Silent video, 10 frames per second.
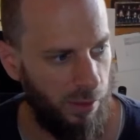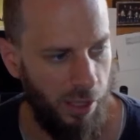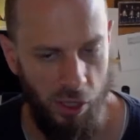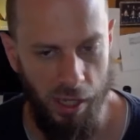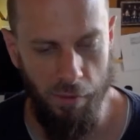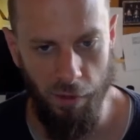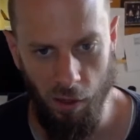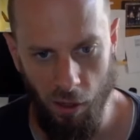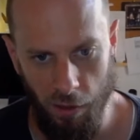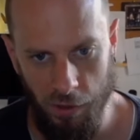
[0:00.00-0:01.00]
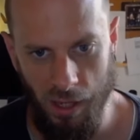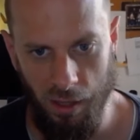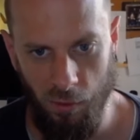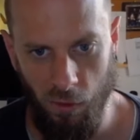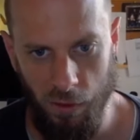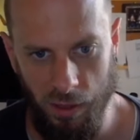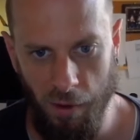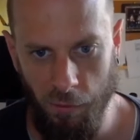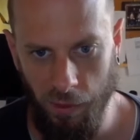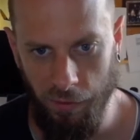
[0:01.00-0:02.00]
achieve a lot of
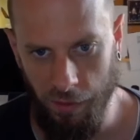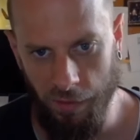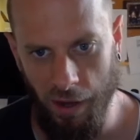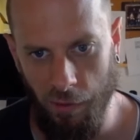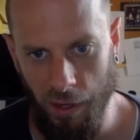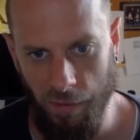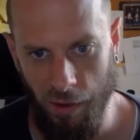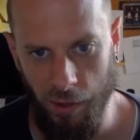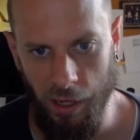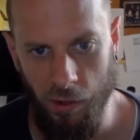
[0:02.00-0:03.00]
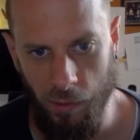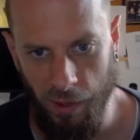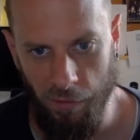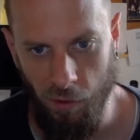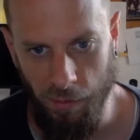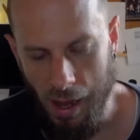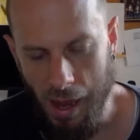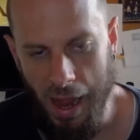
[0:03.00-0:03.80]
stuff with a very good performance.